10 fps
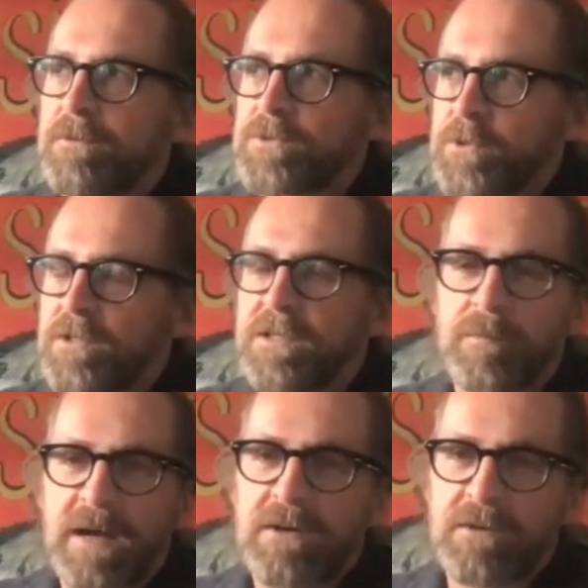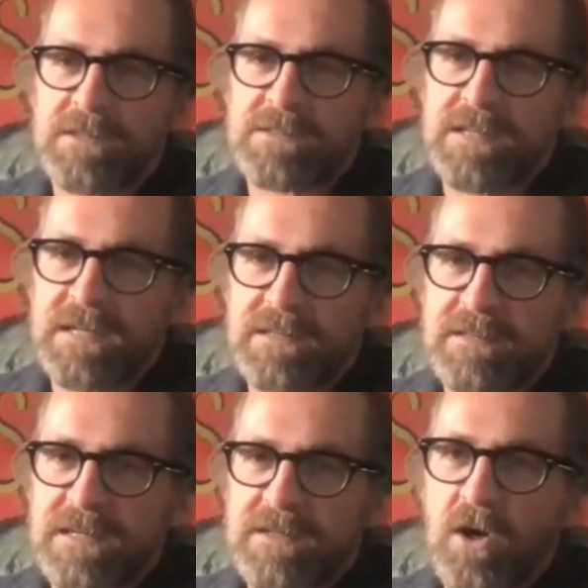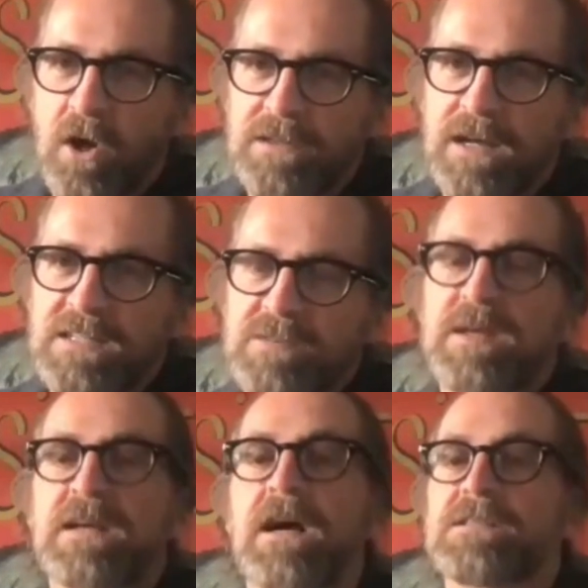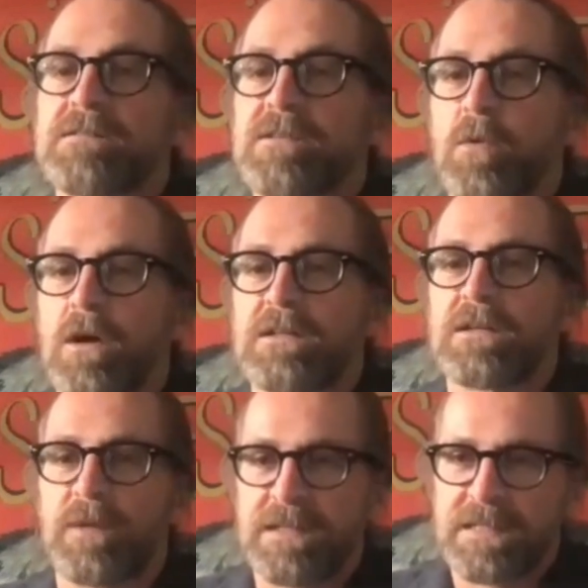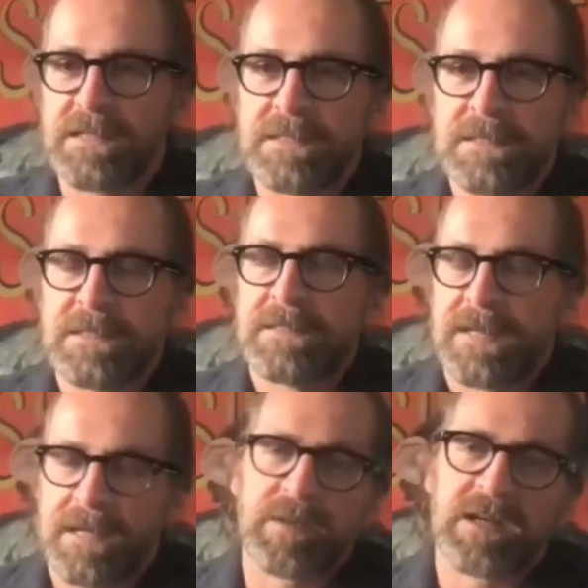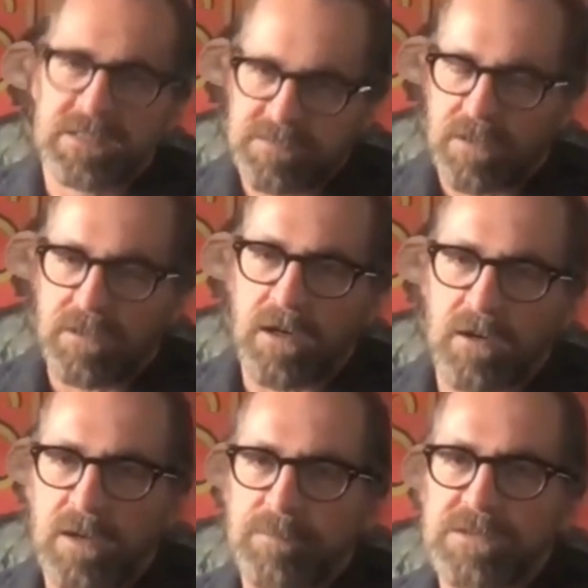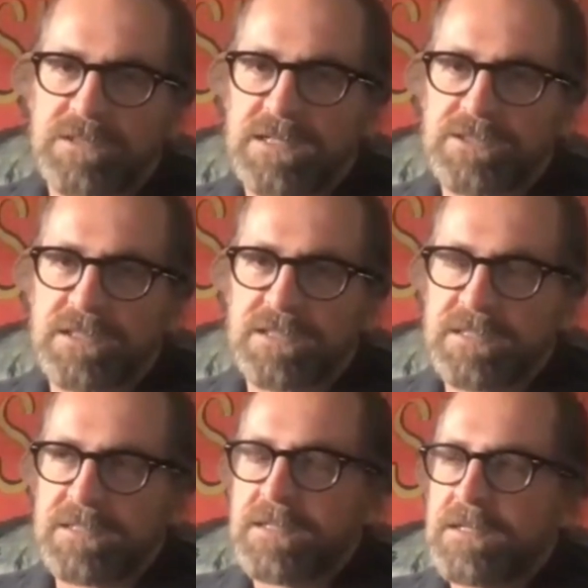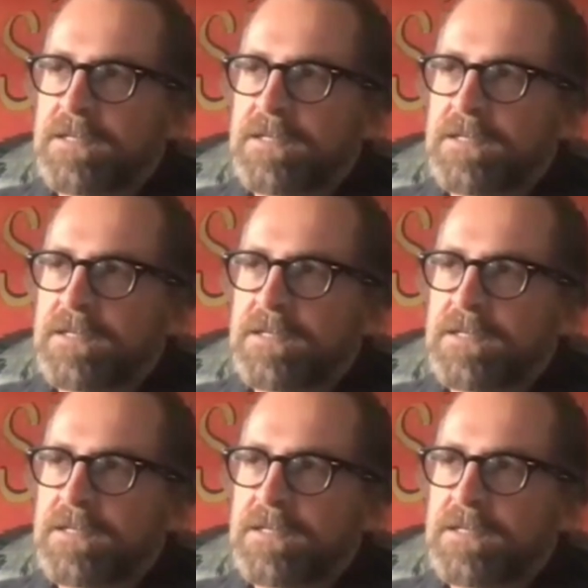truth of the matter is they called us because of the work that we did and because of our reputation. And